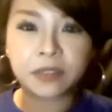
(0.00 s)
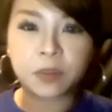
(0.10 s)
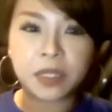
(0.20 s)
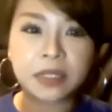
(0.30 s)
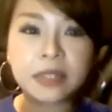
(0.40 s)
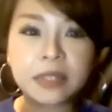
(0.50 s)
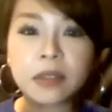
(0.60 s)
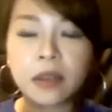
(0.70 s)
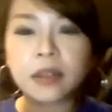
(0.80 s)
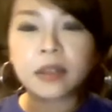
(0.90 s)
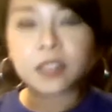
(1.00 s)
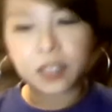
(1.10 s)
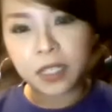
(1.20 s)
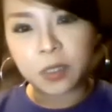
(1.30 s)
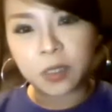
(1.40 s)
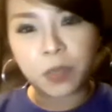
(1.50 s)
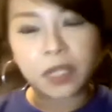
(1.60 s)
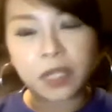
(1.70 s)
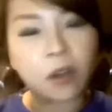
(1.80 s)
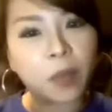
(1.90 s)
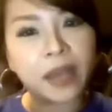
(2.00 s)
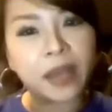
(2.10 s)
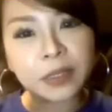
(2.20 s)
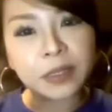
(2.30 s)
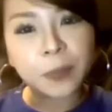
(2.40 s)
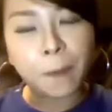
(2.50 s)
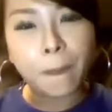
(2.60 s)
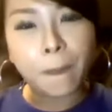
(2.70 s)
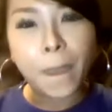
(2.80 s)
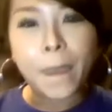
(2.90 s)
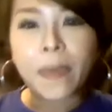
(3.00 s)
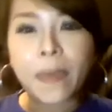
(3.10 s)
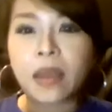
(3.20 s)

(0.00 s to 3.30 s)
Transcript: species, such as a peacock bass, mm.